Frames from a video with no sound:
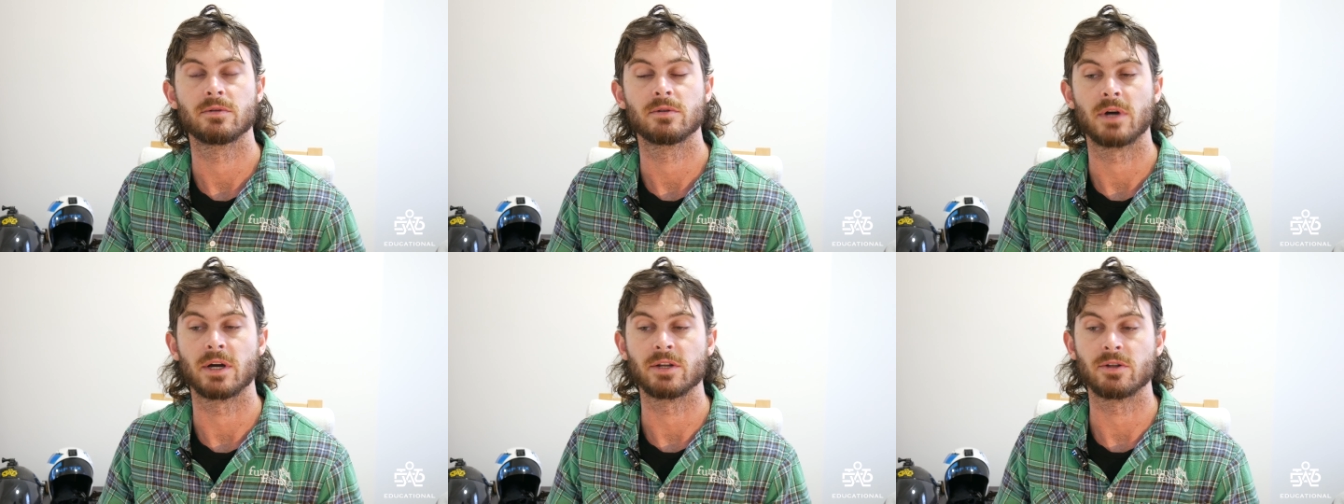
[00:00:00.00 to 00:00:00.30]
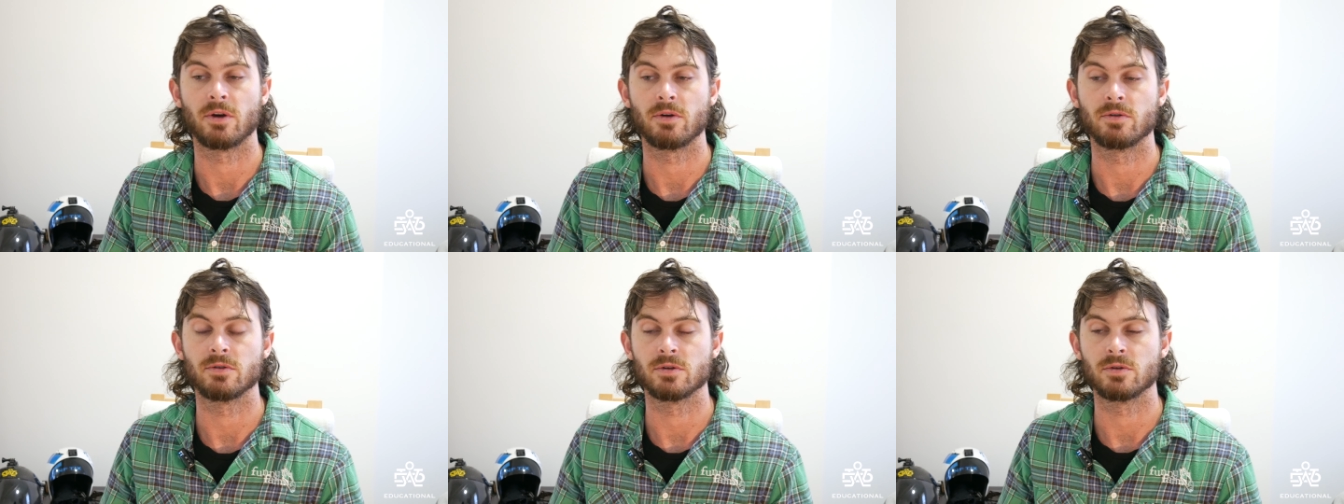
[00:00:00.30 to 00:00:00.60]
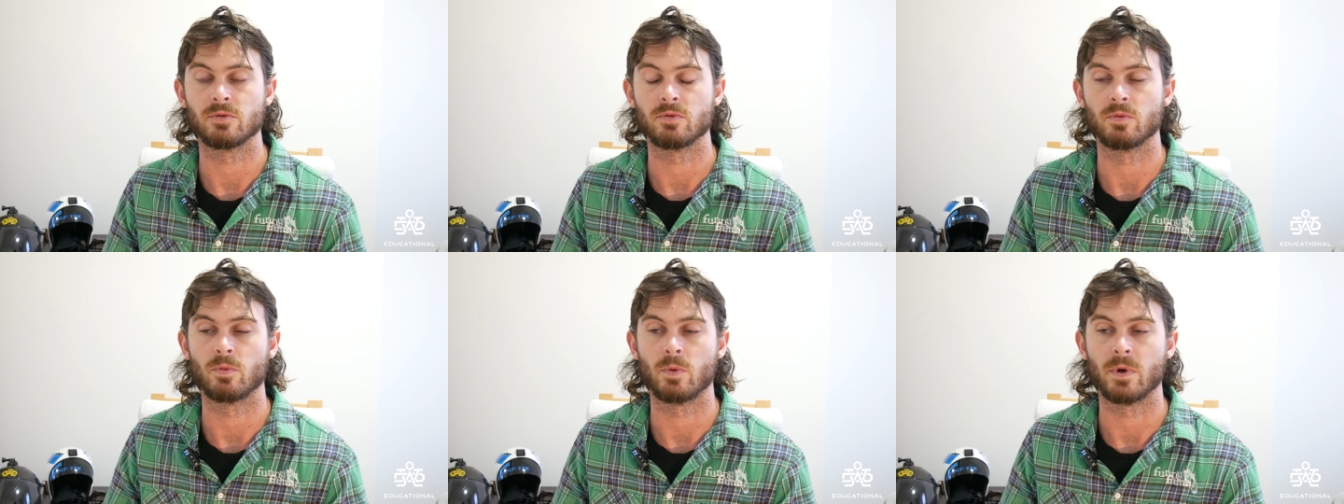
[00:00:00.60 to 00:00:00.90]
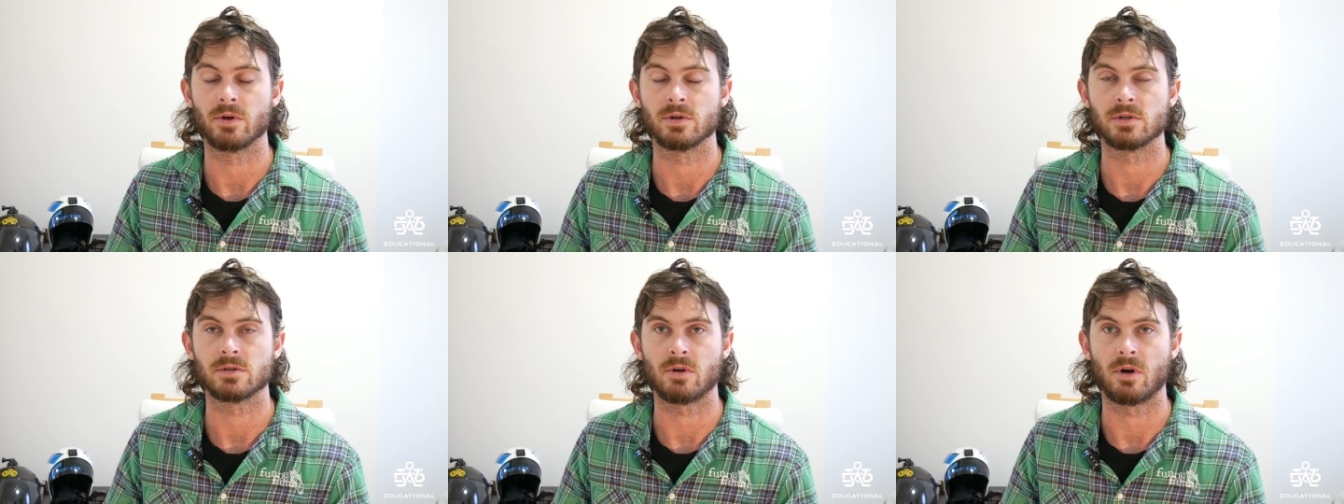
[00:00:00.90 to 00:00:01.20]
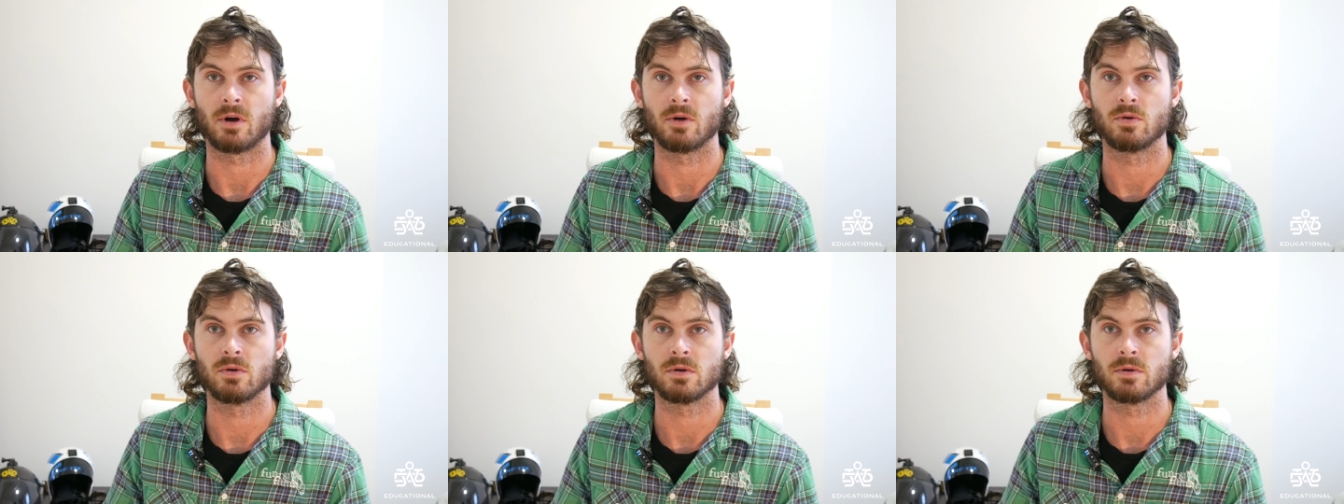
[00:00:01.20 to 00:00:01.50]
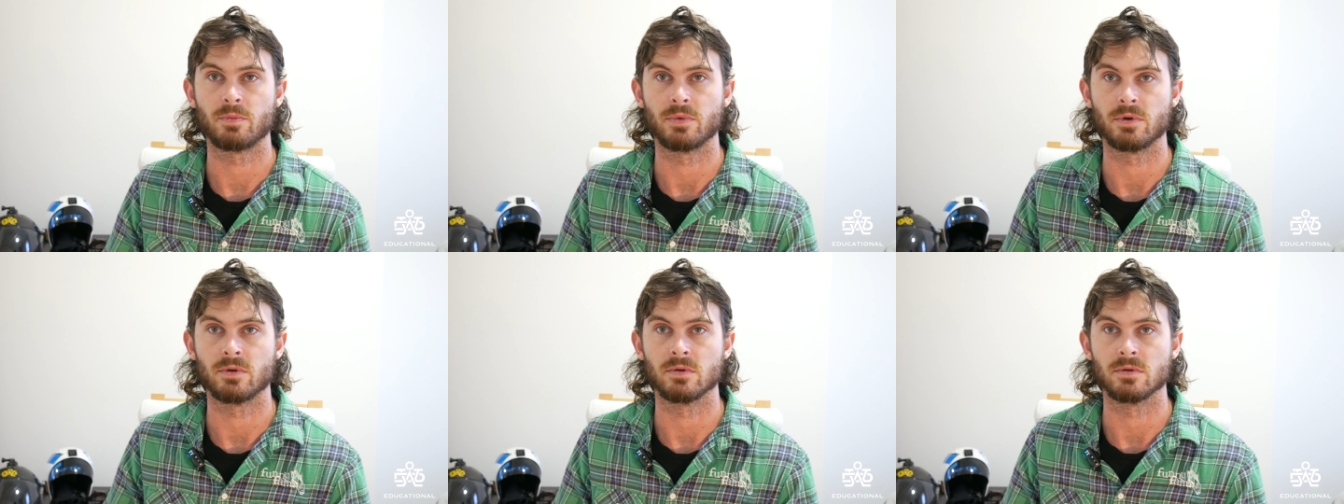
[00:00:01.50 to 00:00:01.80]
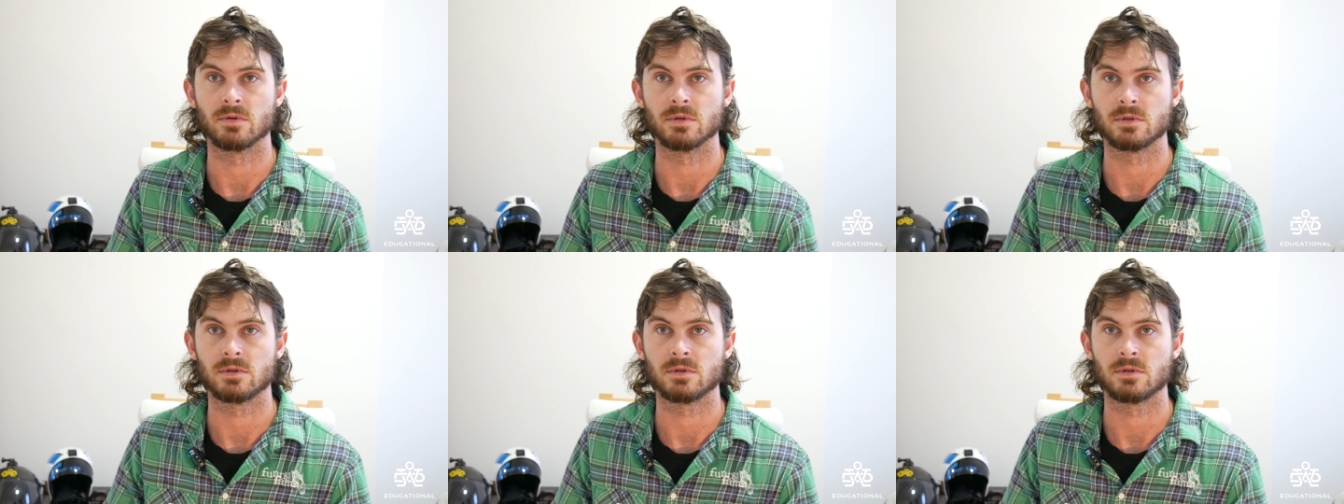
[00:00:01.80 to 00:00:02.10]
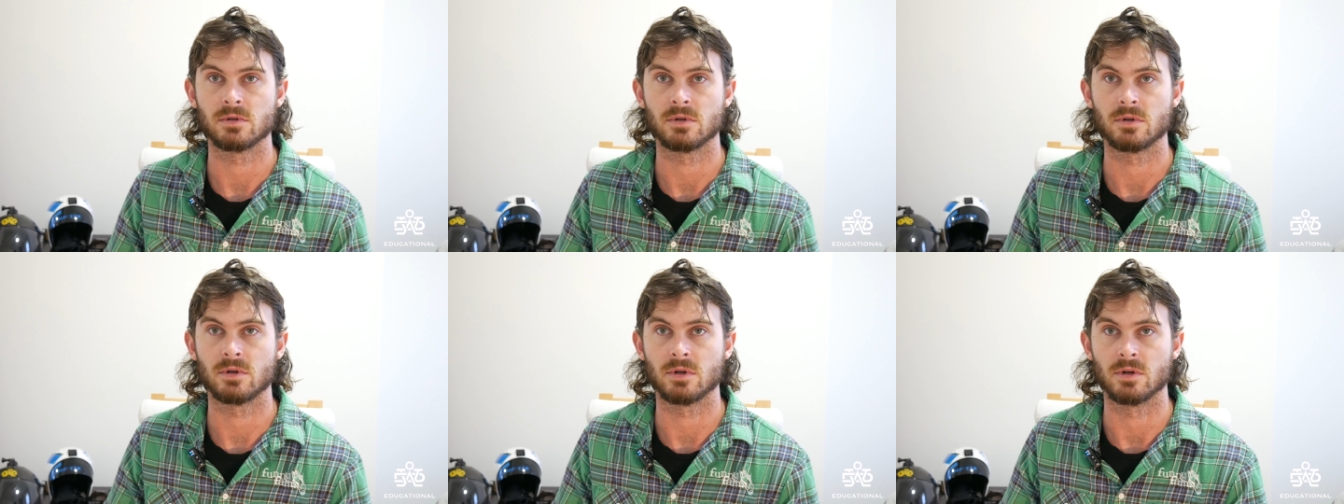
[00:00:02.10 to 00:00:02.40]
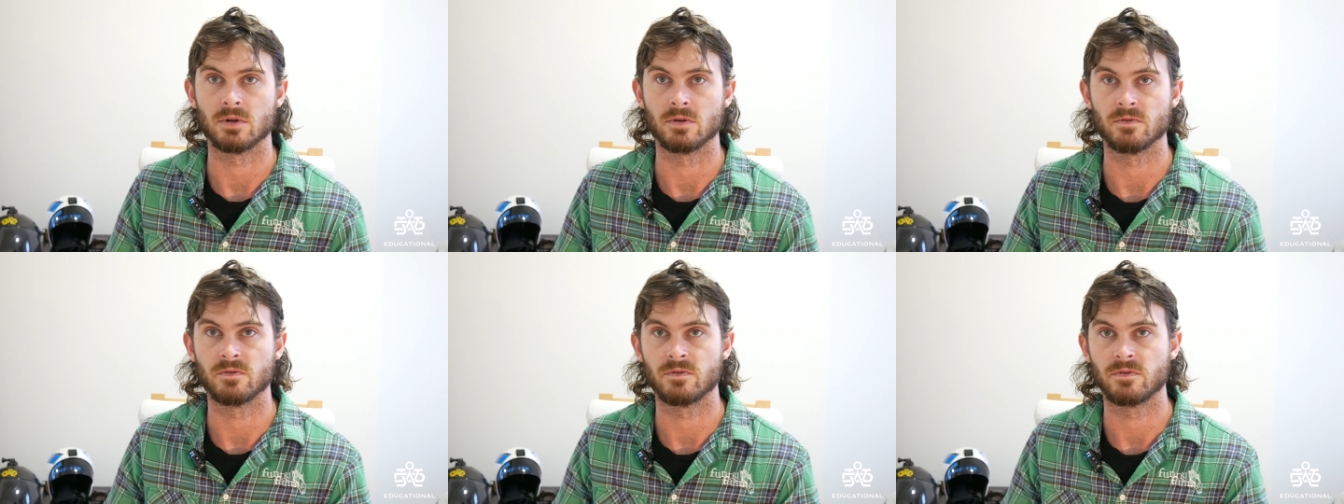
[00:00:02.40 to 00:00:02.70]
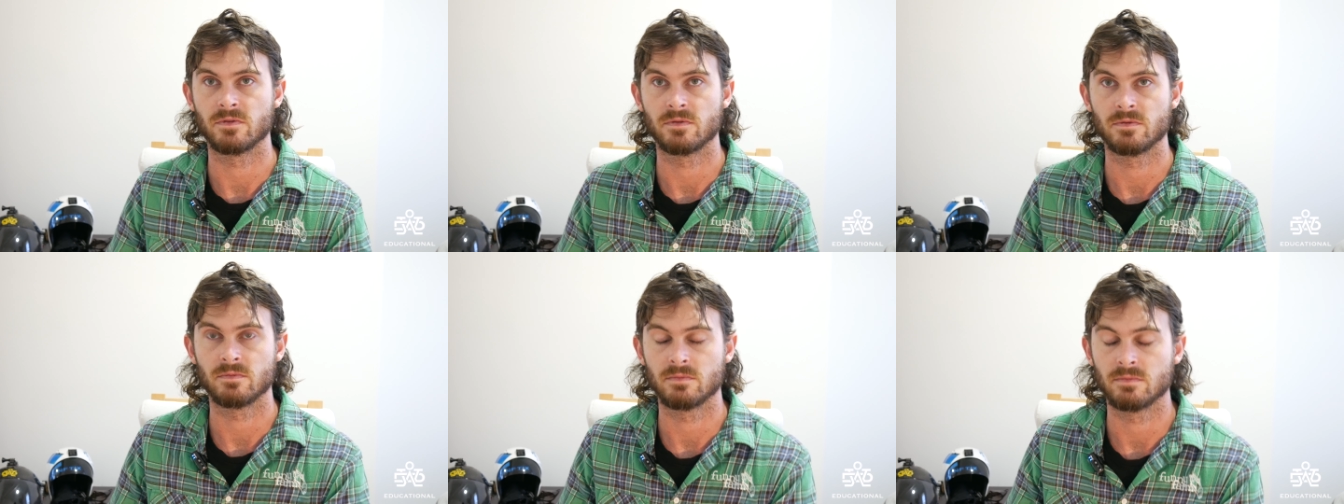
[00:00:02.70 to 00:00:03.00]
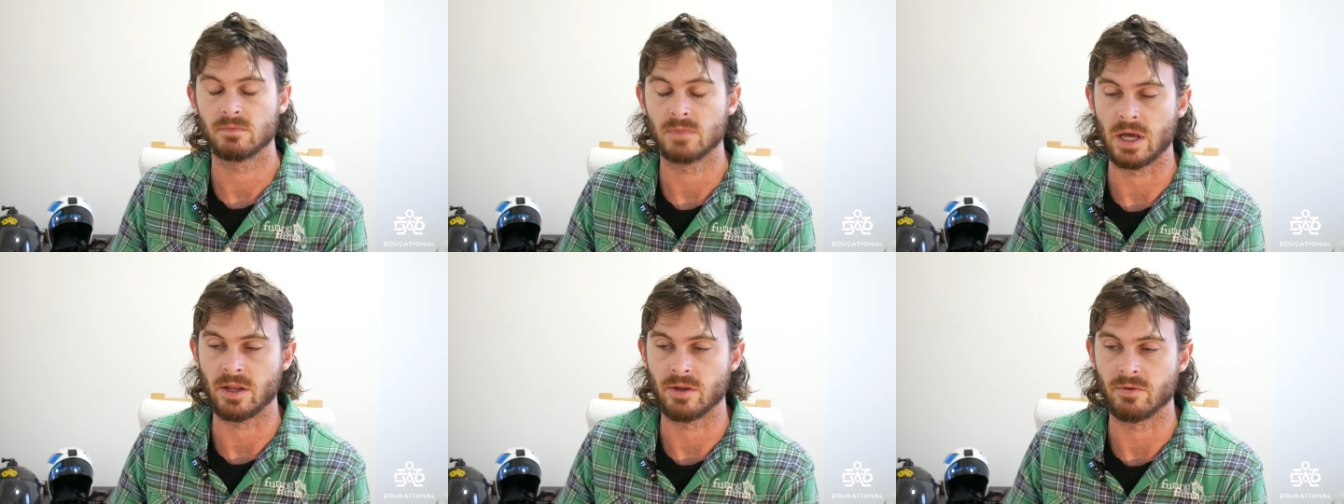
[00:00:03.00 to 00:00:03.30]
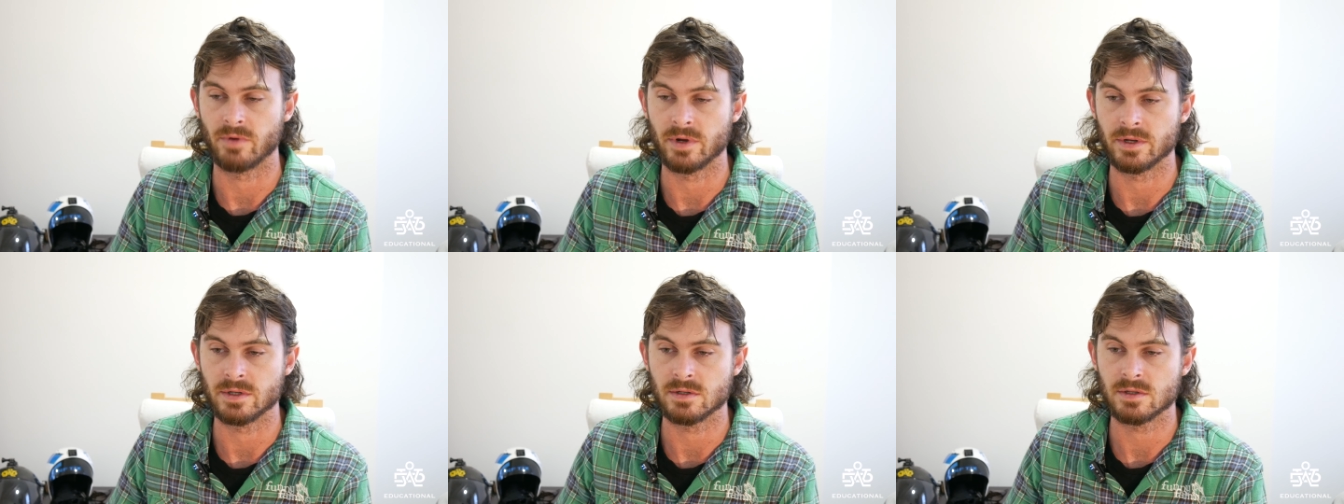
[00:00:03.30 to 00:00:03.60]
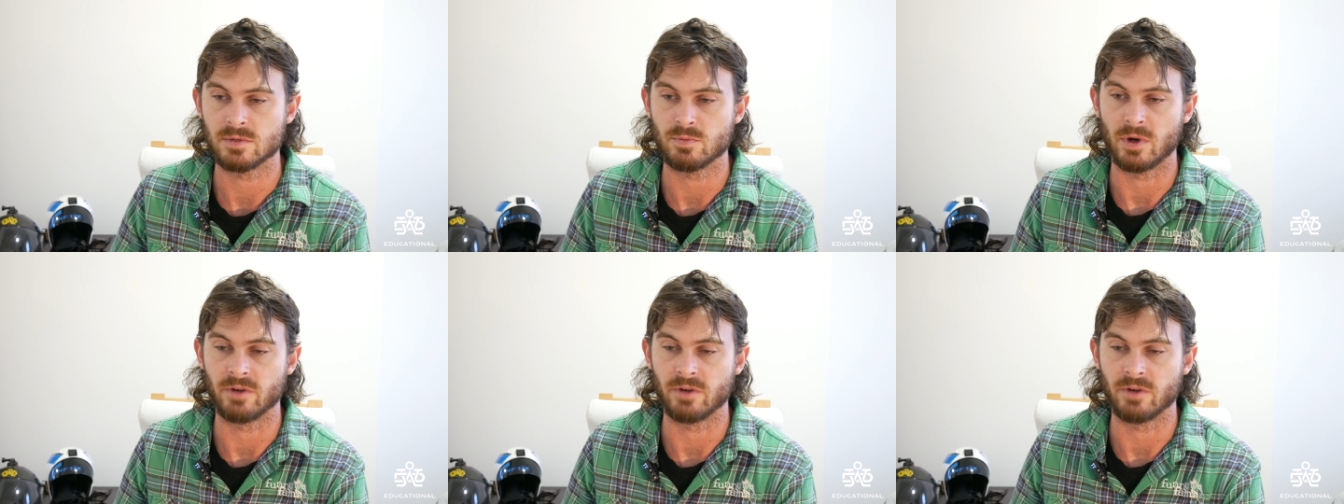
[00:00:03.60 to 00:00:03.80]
I don't wear a skyhook because of other reasons.